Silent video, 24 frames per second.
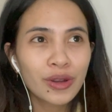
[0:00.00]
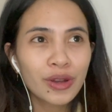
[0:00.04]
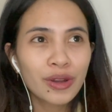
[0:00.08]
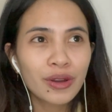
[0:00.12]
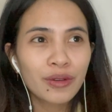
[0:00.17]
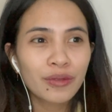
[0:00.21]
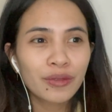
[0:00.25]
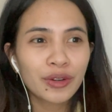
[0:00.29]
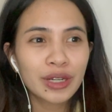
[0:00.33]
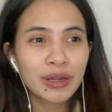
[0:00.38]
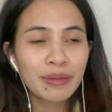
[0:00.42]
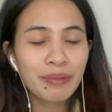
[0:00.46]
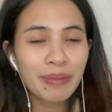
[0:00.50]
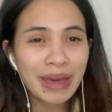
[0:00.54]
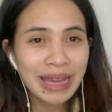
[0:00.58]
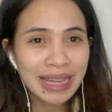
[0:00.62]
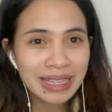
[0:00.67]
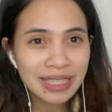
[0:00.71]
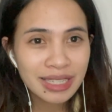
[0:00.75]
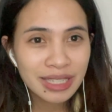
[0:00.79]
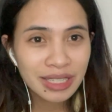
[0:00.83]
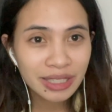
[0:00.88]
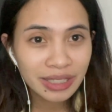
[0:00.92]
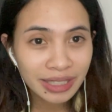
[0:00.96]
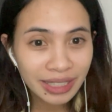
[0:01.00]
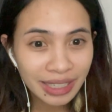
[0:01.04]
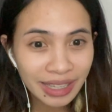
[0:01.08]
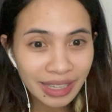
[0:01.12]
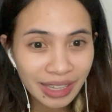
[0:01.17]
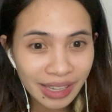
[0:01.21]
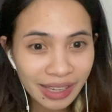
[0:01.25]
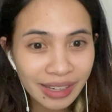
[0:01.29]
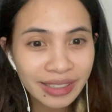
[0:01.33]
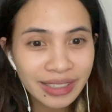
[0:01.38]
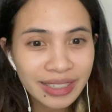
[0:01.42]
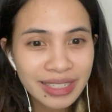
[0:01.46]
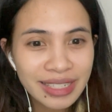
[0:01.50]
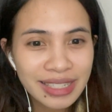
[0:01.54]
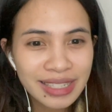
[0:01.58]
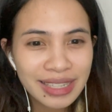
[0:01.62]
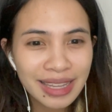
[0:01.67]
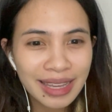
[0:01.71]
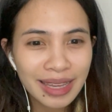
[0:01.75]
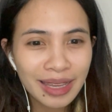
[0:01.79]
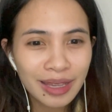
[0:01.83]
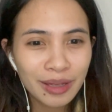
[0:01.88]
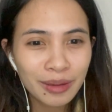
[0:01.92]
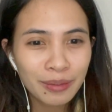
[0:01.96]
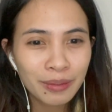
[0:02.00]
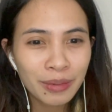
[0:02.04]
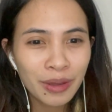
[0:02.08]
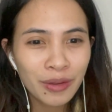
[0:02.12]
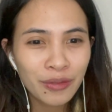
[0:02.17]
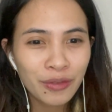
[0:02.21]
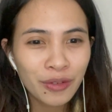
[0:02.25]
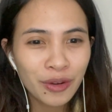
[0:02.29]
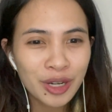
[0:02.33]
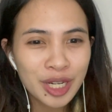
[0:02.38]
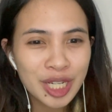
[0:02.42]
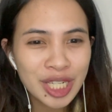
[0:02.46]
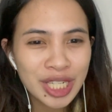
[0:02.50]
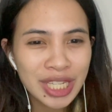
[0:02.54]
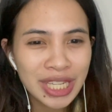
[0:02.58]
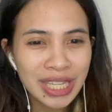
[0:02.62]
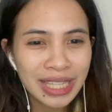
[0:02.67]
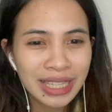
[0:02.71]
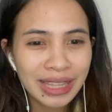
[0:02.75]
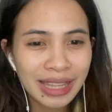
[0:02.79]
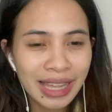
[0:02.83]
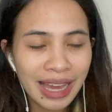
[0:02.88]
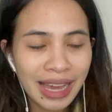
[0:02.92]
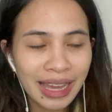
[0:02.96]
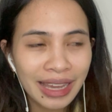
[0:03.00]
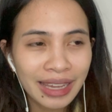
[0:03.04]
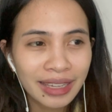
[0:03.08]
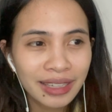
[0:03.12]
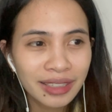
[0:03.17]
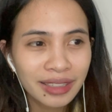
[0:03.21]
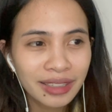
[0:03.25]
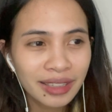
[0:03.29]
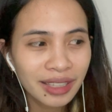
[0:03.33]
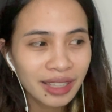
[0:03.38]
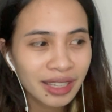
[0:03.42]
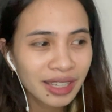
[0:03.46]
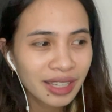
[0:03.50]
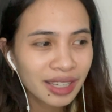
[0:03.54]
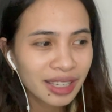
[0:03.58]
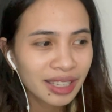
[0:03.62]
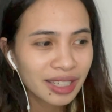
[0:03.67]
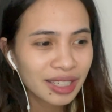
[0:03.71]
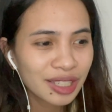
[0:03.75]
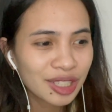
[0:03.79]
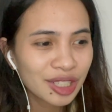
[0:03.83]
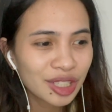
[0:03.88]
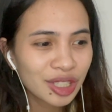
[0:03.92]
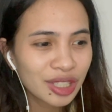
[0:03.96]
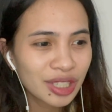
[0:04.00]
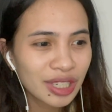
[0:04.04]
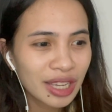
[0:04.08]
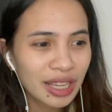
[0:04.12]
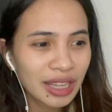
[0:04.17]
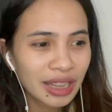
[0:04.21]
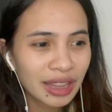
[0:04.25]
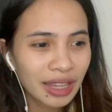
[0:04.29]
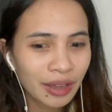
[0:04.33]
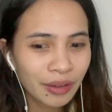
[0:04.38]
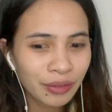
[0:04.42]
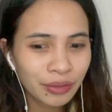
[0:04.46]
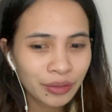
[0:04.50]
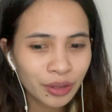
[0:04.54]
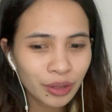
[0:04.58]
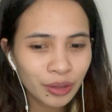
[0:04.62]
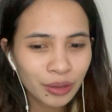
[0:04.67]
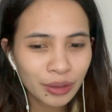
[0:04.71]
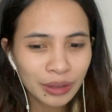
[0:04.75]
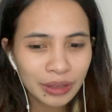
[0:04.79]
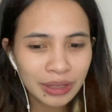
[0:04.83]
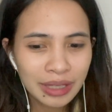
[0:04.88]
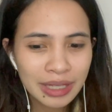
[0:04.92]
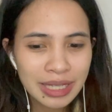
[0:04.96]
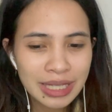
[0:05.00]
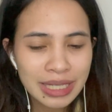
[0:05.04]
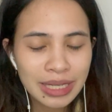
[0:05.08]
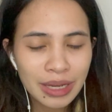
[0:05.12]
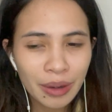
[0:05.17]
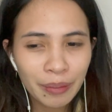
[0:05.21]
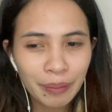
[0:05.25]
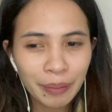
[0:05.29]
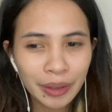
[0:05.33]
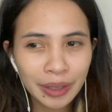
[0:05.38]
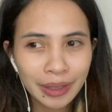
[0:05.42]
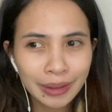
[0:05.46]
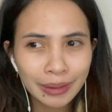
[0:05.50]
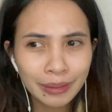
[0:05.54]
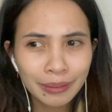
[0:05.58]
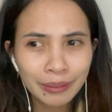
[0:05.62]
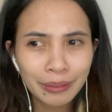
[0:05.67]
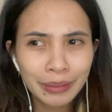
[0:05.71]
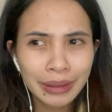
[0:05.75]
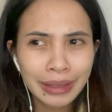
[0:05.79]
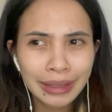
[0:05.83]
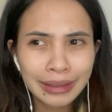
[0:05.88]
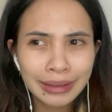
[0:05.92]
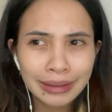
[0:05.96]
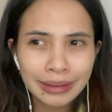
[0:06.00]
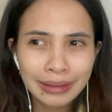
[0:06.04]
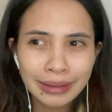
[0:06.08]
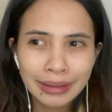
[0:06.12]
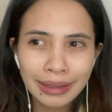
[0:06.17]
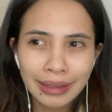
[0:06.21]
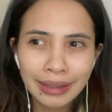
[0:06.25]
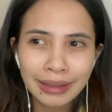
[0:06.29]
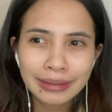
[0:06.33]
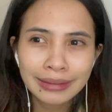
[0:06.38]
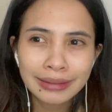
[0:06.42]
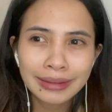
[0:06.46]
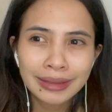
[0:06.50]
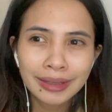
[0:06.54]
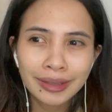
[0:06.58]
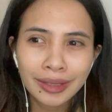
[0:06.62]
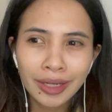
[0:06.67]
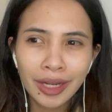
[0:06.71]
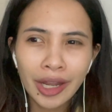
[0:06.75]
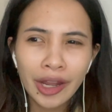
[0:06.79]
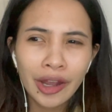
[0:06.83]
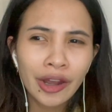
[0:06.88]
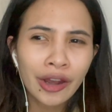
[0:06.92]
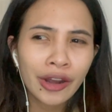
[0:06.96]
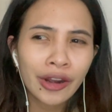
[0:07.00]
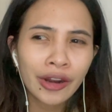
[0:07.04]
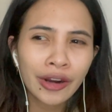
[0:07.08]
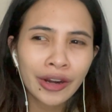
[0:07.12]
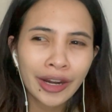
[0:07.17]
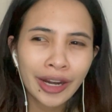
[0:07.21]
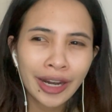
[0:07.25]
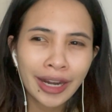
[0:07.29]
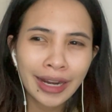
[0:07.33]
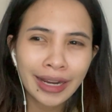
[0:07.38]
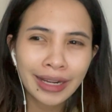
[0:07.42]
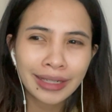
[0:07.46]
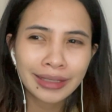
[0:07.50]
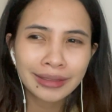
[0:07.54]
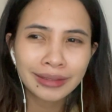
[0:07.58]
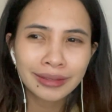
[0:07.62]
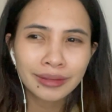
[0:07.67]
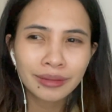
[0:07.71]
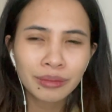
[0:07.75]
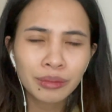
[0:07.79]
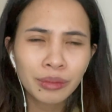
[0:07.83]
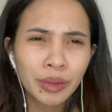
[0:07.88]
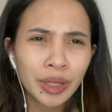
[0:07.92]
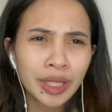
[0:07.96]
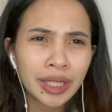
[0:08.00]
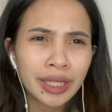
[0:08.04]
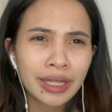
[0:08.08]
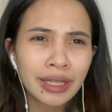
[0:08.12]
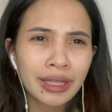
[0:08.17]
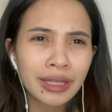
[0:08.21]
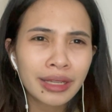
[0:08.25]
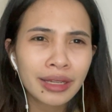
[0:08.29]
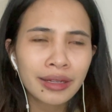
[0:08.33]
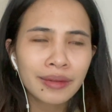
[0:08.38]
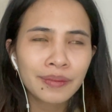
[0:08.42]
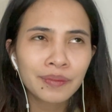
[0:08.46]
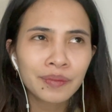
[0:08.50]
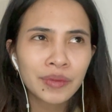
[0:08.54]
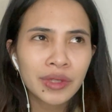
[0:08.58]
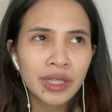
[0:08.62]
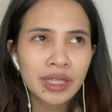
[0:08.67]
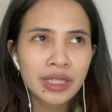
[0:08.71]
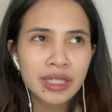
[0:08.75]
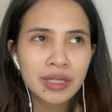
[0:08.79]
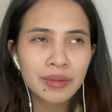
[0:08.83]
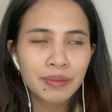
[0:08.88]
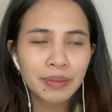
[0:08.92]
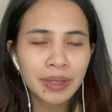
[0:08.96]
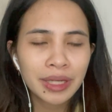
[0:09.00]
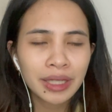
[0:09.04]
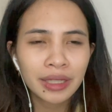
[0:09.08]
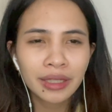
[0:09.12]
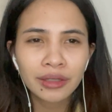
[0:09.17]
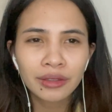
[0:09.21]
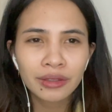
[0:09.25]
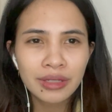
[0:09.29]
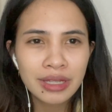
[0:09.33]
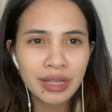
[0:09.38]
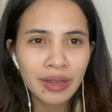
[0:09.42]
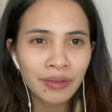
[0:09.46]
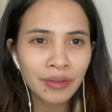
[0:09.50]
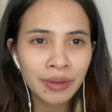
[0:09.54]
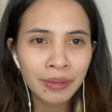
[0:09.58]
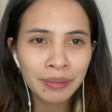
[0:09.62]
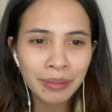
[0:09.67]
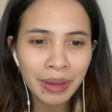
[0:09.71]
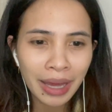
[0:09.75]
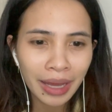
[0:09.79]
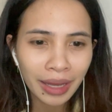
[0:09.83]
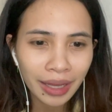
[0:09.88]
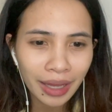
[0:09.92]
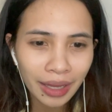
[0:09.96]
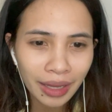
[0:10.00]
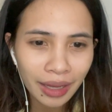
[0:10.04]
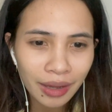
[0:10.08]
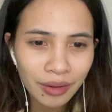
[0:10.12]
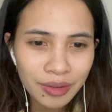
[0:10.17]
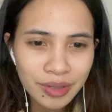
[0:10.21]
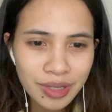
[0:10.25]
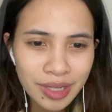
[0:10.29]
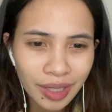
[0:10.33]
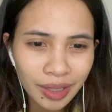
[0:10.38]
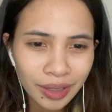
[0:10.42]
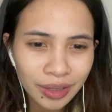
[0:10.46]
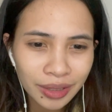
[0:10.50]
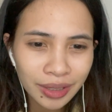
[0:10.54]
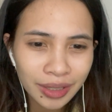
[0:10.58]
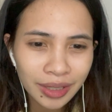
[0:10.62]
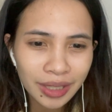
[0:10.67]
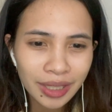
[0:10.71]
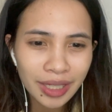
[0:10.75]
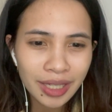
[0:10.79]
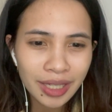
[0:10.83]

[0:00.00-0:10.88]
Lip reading: for the past 3 years, and before she died, she left all this apartment and the car and money split into 7 bank accounts under